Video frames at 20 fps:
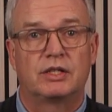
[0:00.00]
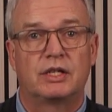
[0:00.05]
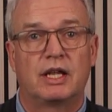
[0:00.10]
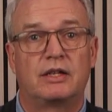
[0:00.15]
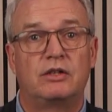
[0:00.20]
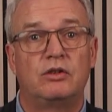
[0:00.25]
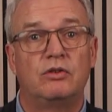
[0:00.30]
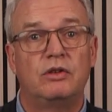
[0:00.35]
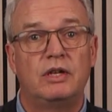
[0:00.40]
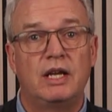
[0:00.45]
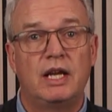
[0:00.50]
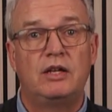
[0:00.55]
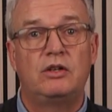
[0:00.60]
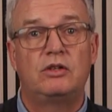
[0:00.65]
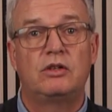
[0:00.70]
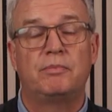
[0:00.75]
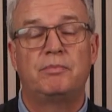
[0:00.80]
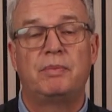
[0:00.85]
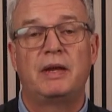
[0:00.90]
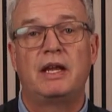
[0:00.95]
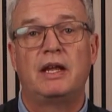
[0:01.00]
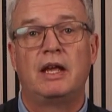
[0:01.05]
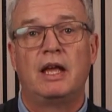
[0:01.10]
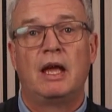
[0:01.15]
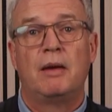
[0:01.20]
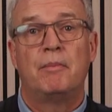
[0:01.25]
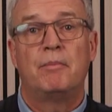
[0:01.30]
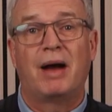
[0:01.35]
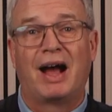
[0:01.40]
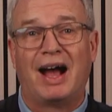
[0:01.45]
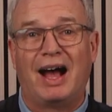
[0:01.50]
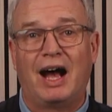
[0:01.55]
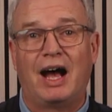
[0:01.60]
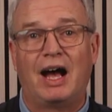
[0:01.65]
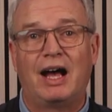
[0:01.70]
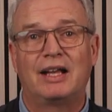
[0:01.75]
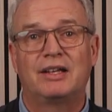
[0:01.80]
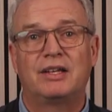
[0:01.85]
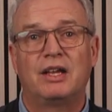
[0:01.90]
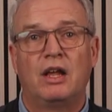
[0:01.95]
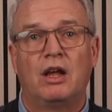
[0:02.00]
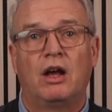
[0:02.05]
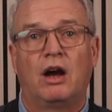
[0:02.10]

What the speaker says: that you need to be part